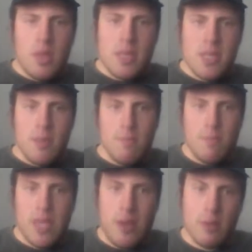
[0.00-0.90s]

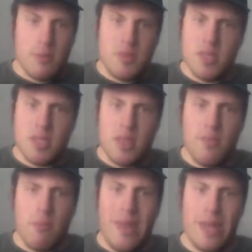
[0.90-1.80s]
some characteristics of
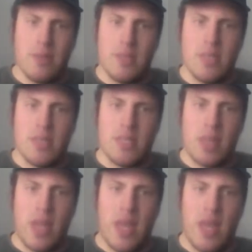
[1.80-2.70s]
arachnids is
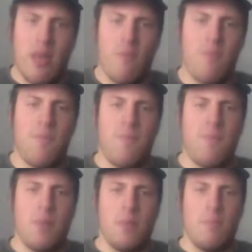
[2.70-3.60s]
that they have
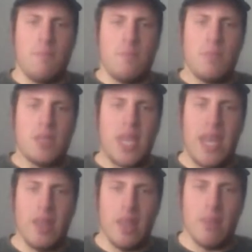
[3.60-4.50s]

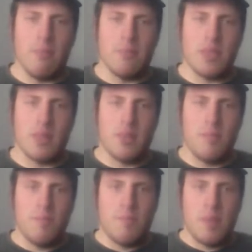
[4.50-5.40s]
10
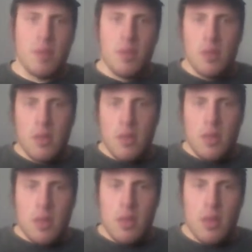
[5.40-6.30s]
limbs,
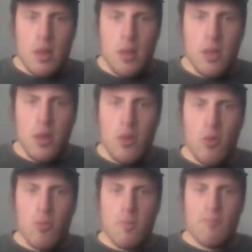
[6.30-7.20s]

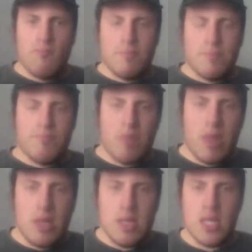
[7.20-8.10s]
although
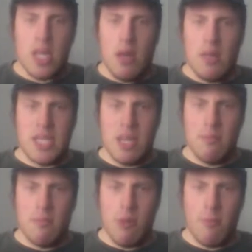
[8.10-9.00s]
in
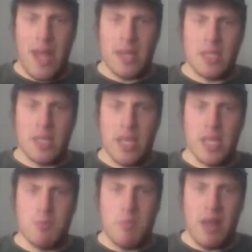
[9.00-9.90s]
some arachnids
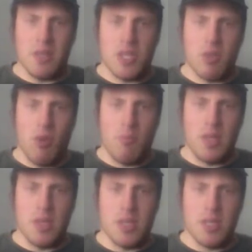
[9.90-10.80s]
like spiders and
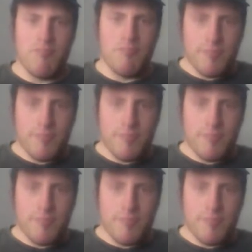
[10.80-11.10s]
scorpions,